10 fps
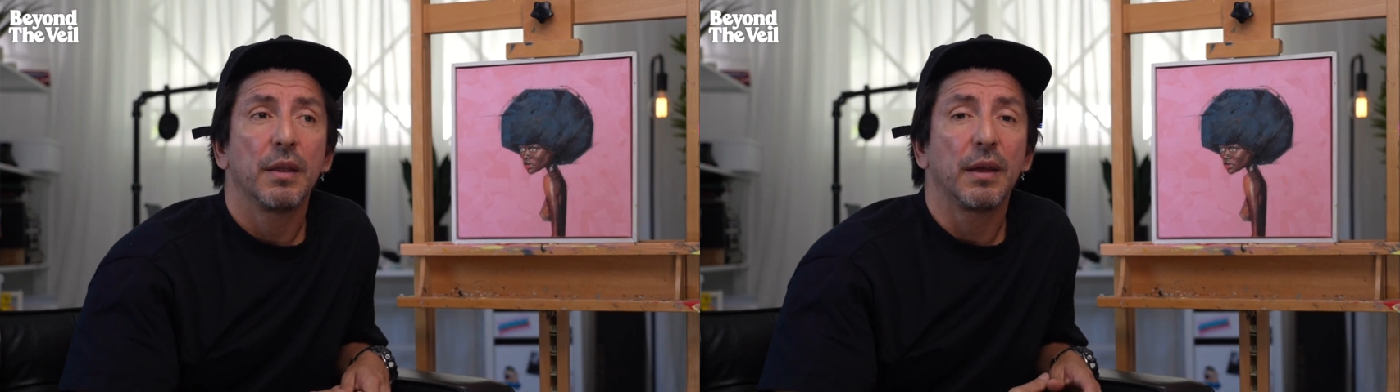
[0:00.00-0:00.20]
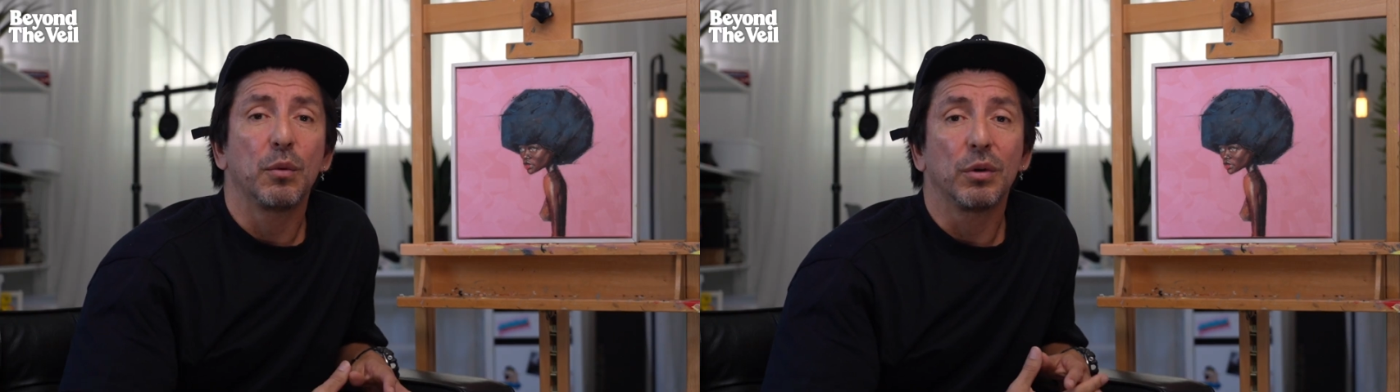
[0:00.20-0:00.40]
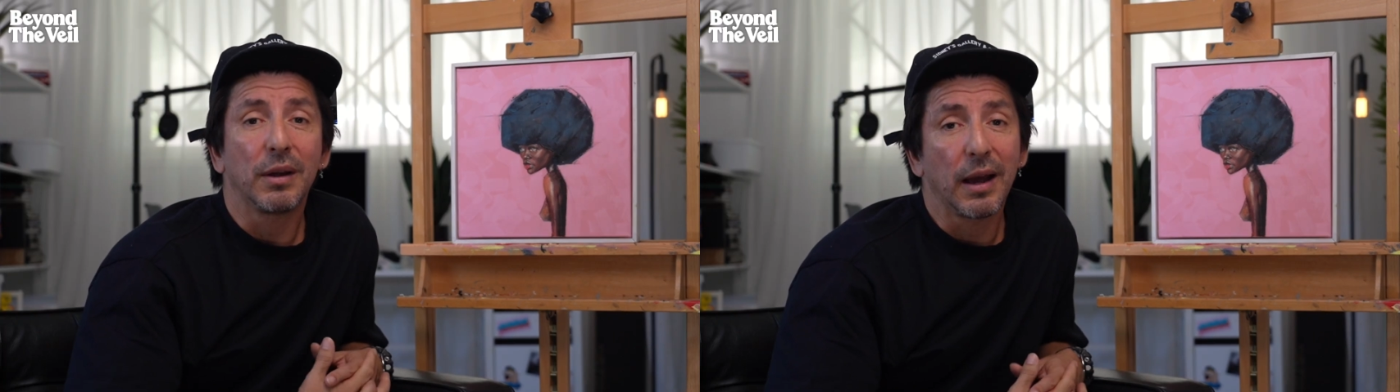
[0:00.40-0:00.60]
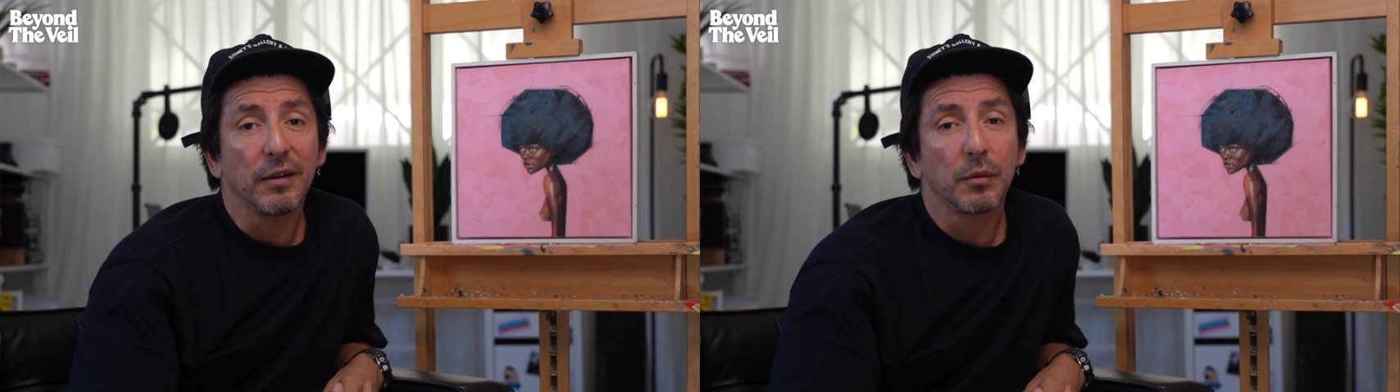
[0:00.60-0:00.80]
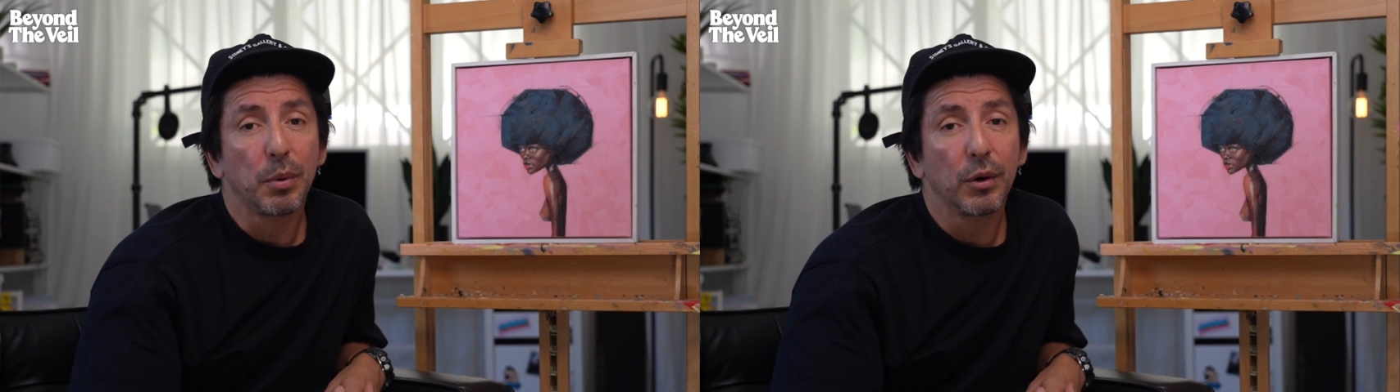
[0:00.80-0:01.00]
they would
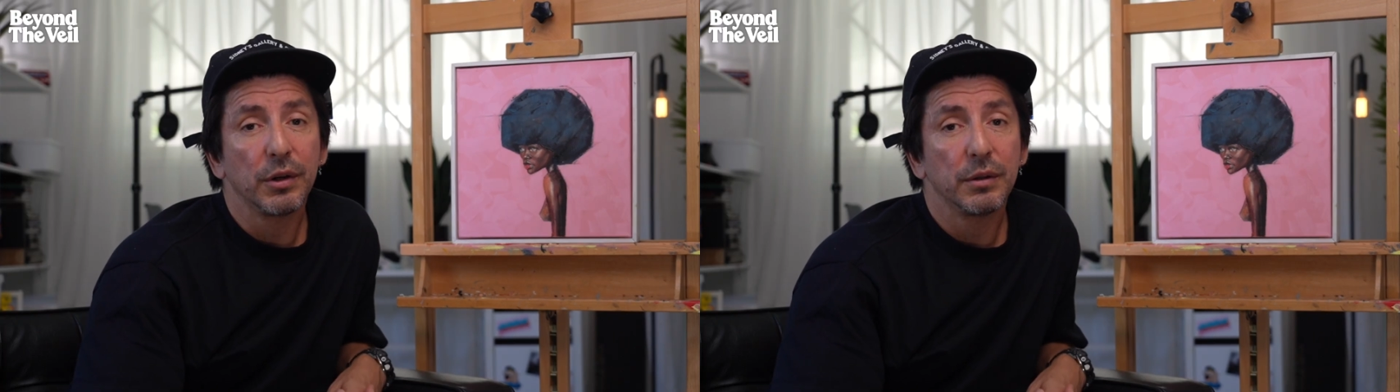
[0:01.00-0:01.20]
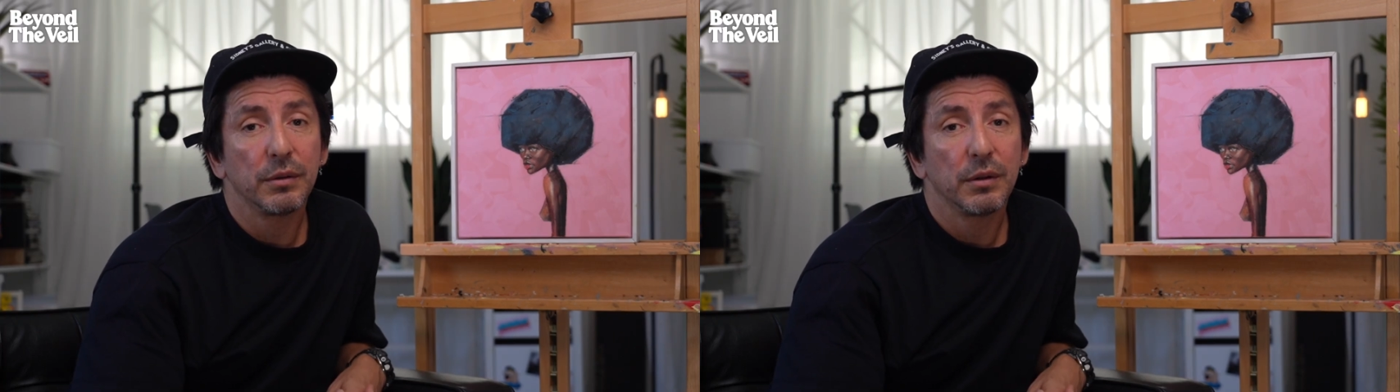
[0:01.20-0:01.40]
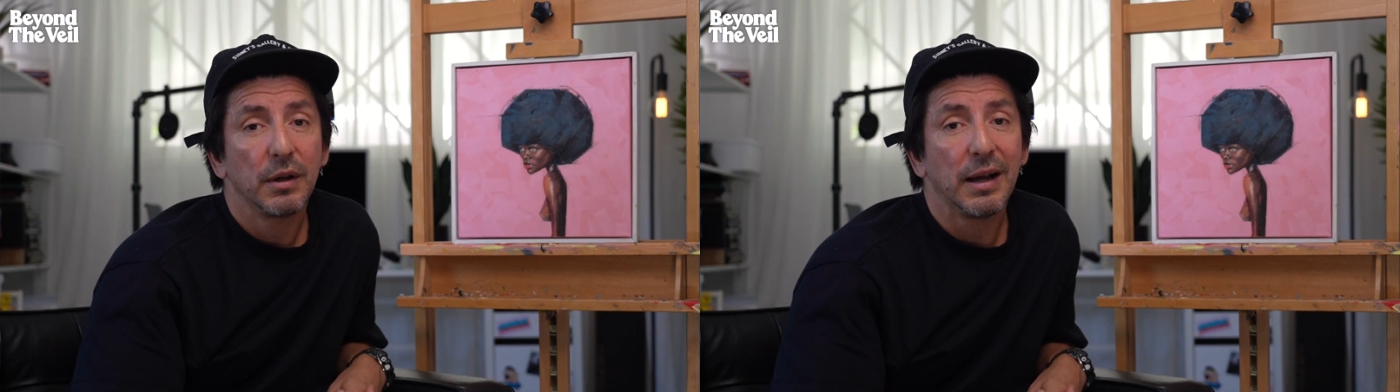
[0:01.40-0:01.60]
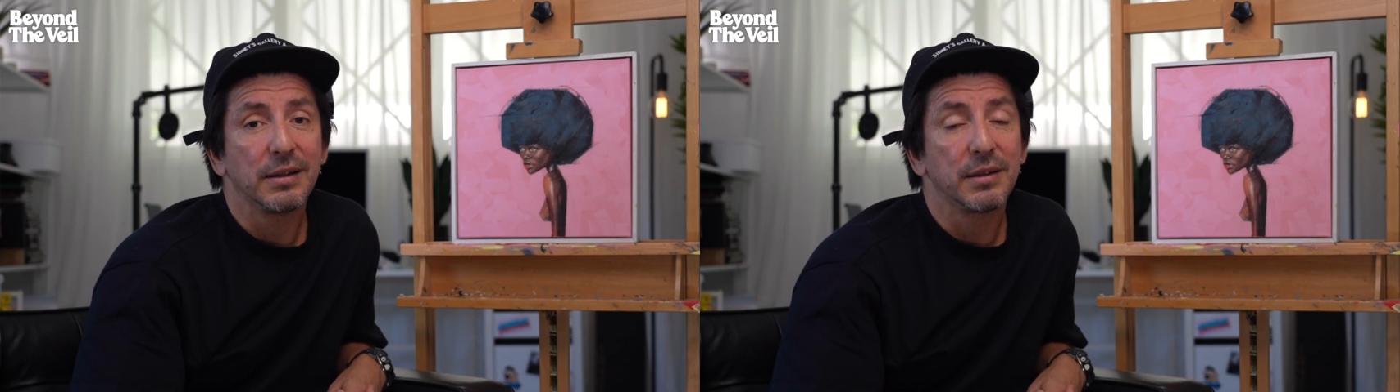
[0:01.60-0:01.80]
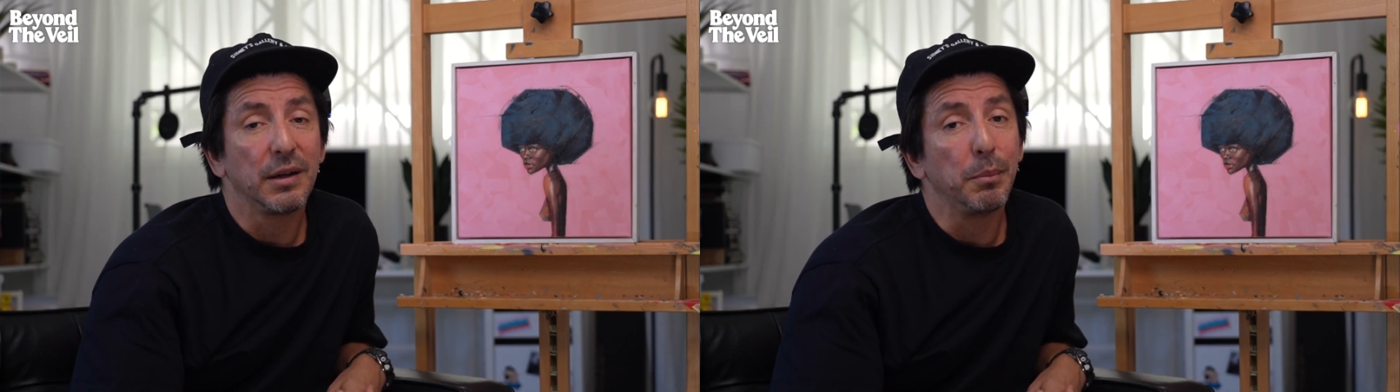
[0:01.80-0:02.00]
gaze upon it
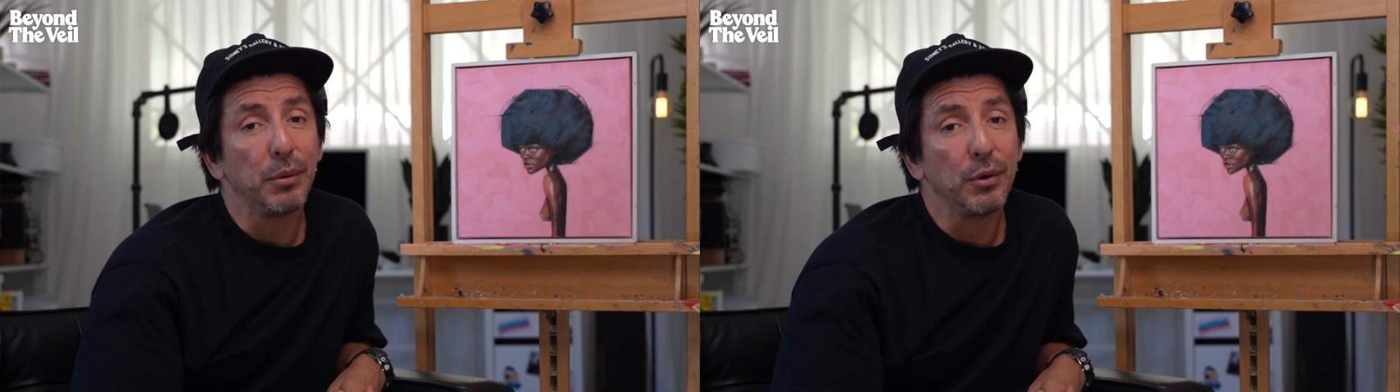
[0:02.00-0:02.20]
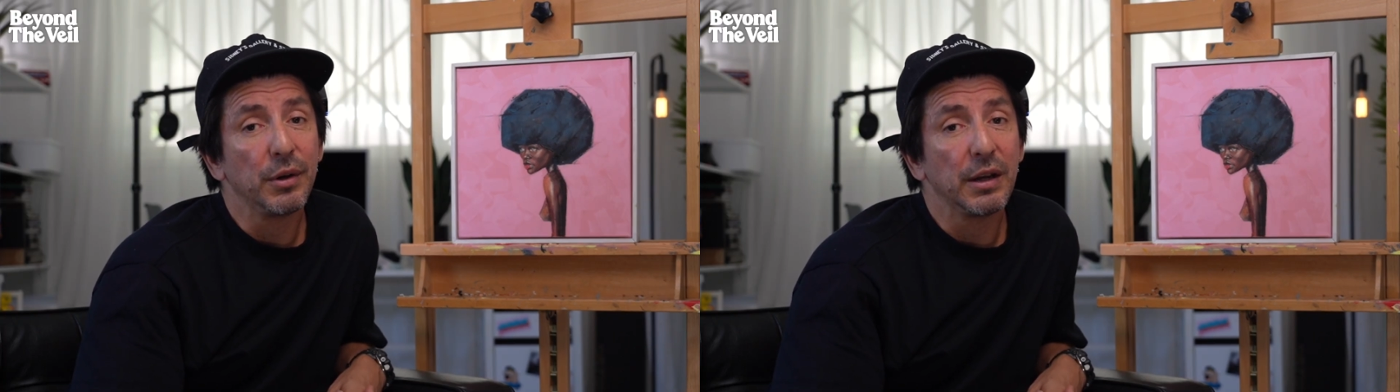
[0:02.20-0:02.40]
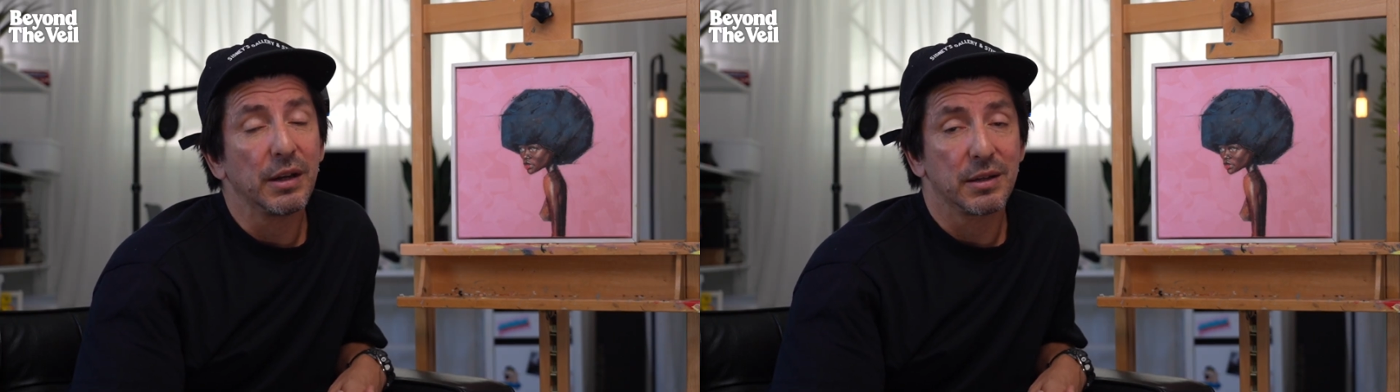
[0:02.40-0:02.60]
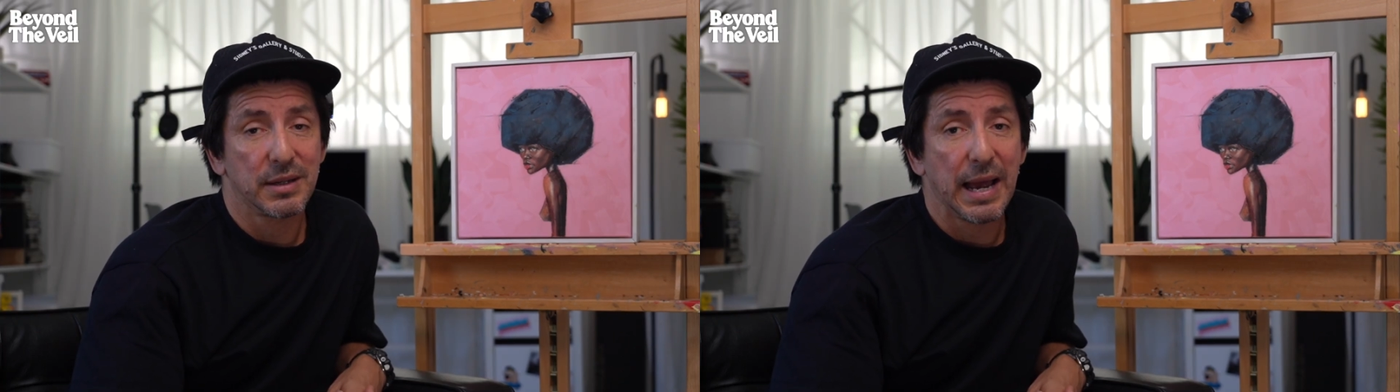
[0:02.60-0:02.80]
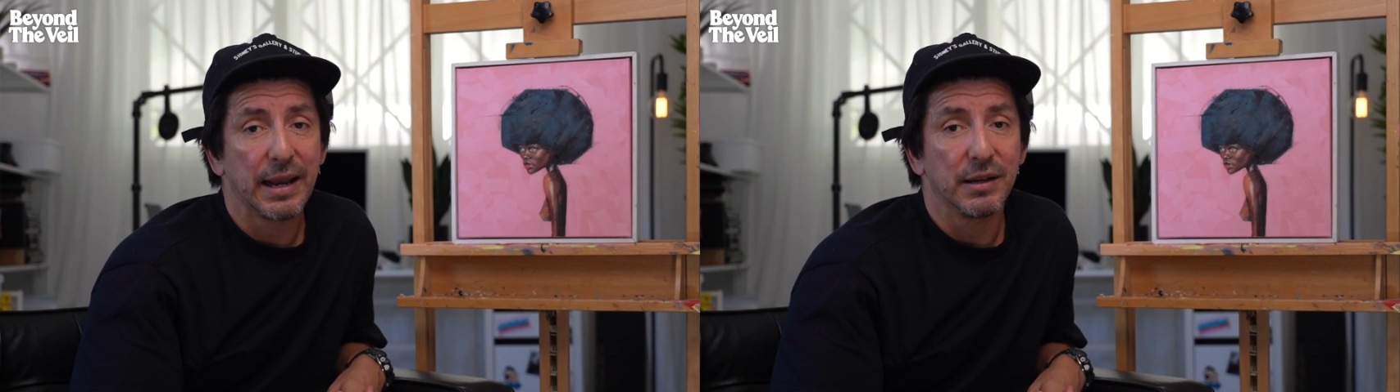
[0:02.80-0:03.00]
and see a beauty and a
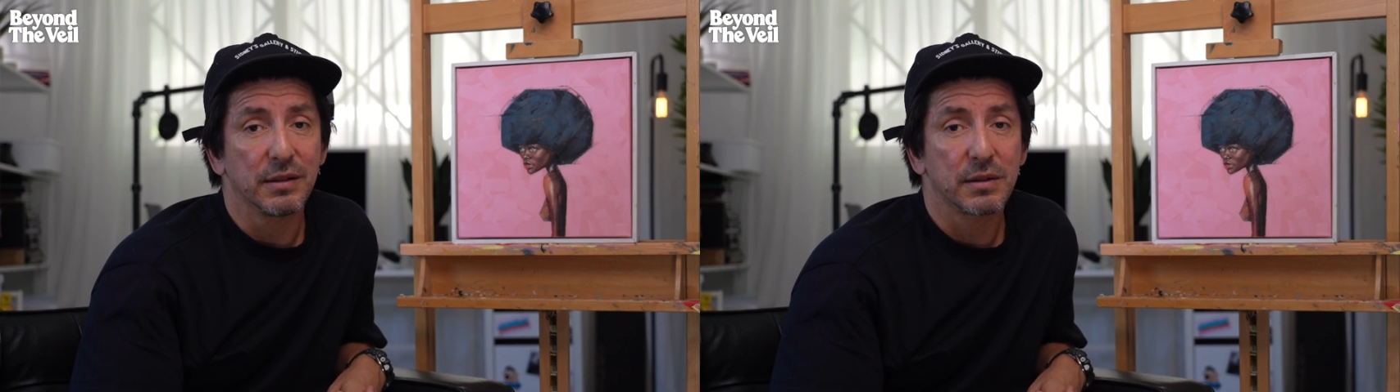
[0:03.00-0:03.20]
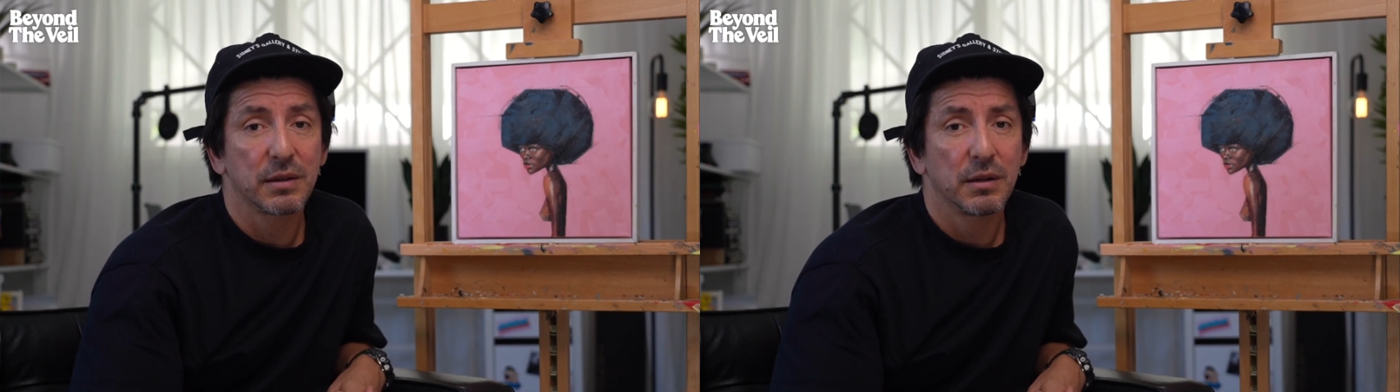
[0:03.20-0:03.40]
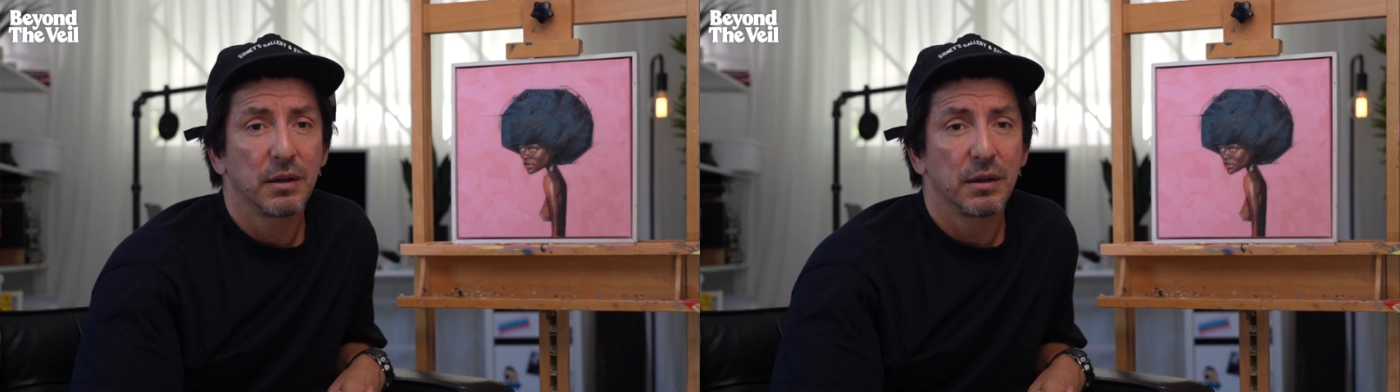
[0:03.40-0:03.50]
sadness,